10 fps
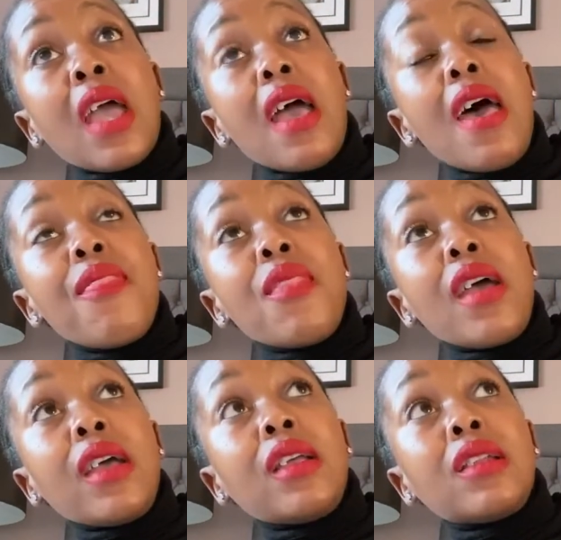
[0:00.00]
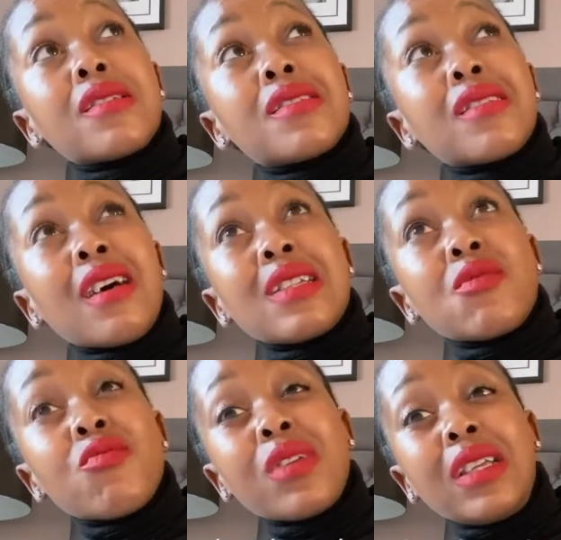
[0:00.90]
and then start
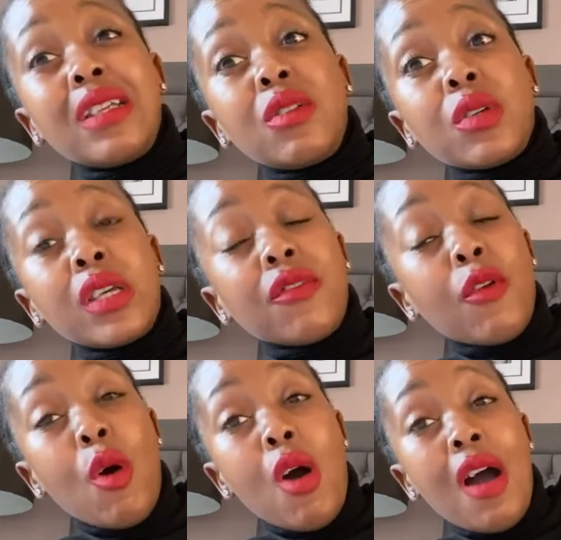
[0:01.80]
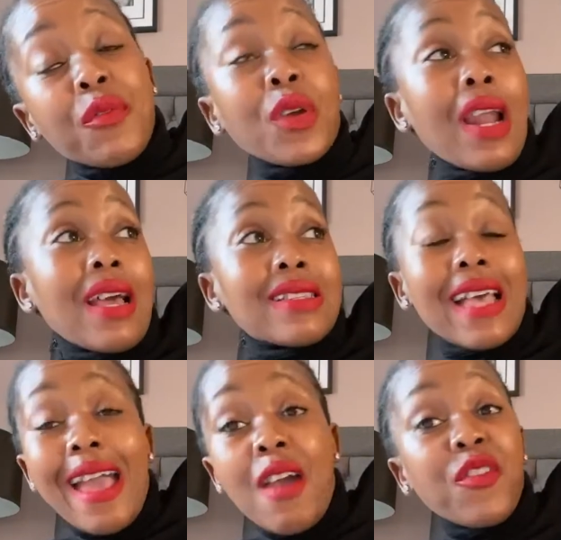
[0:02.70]
really looking for. I've realized I
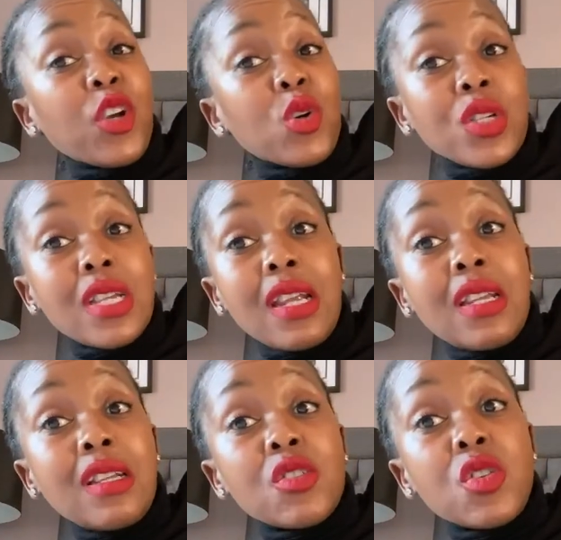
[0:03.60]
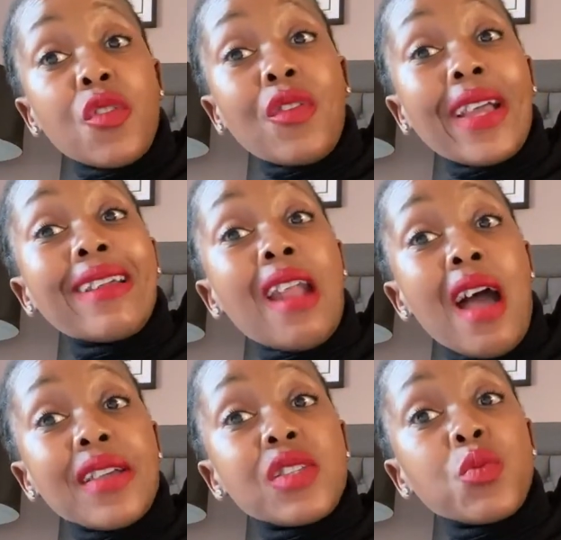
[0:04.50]
haven't got any sort of like
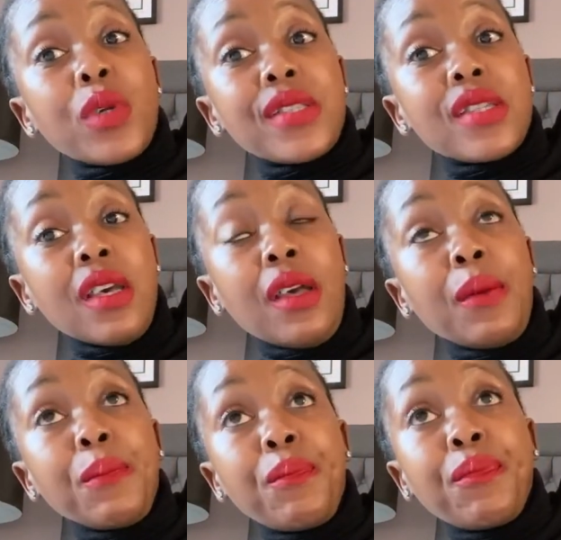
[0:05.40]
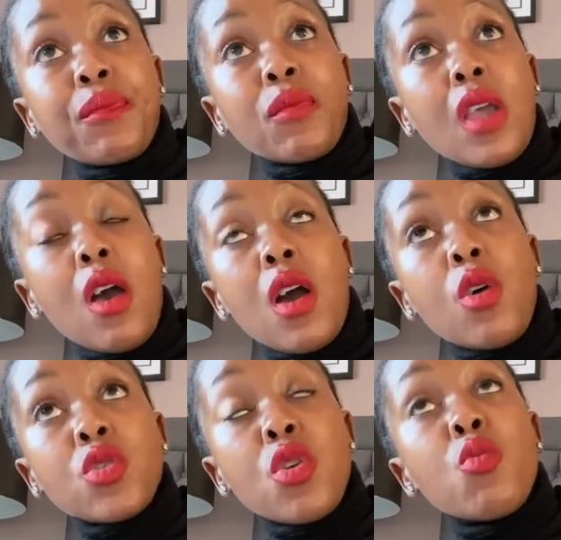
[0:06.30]
nice winter, uh,
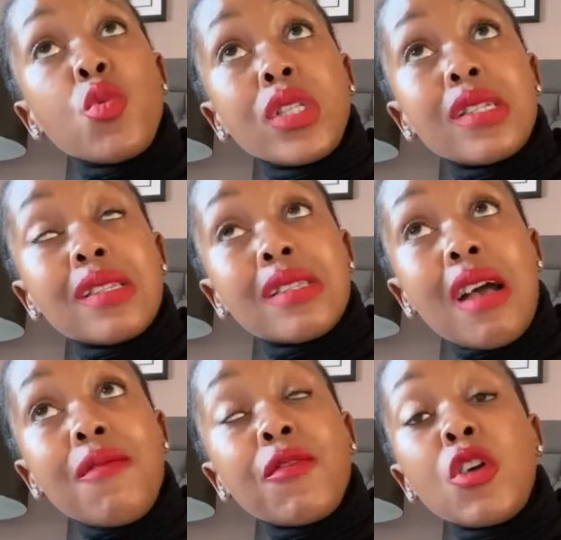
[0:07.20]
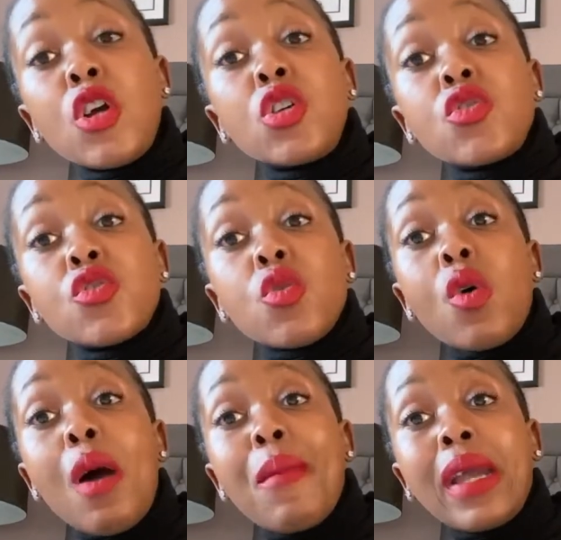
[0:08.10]
autumn winter stuff. So
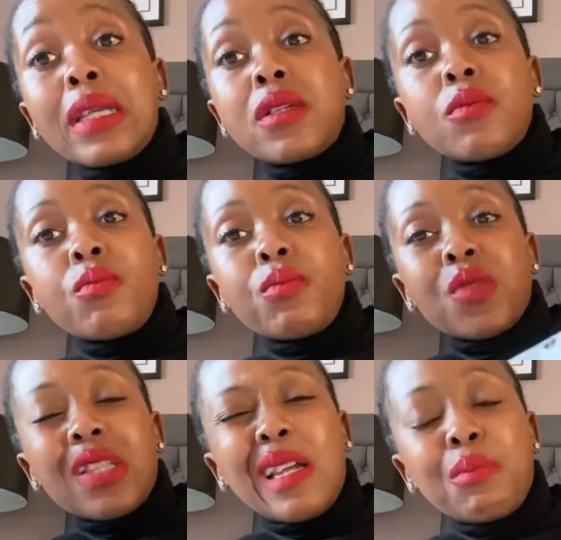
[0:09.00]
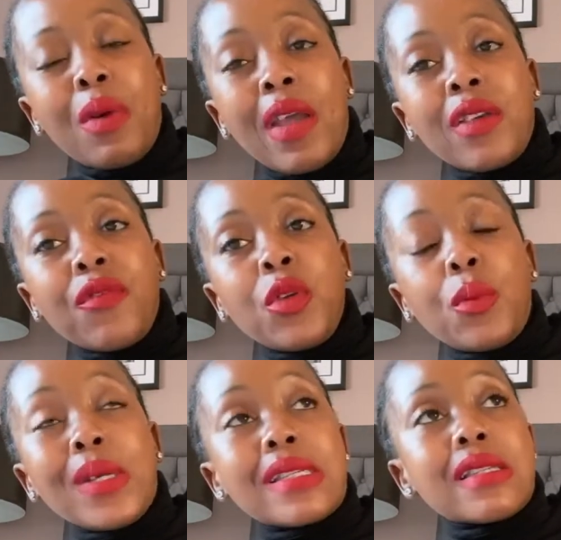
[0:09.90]
I might start buying few
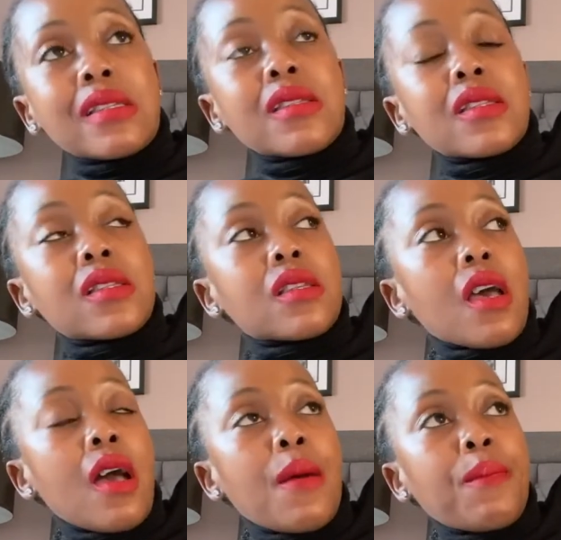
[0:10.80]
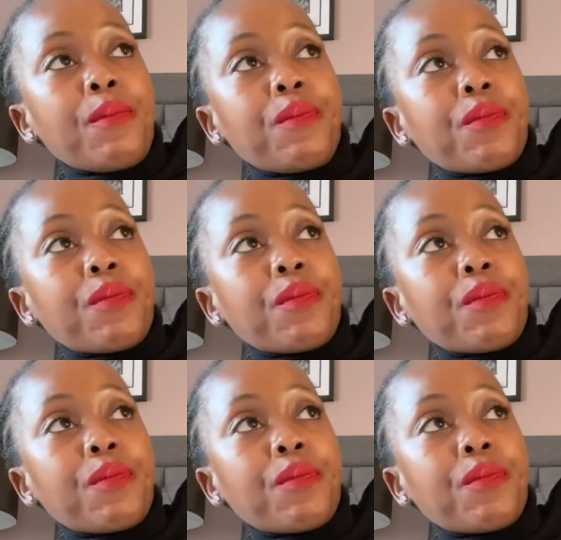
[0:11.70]
pieces um,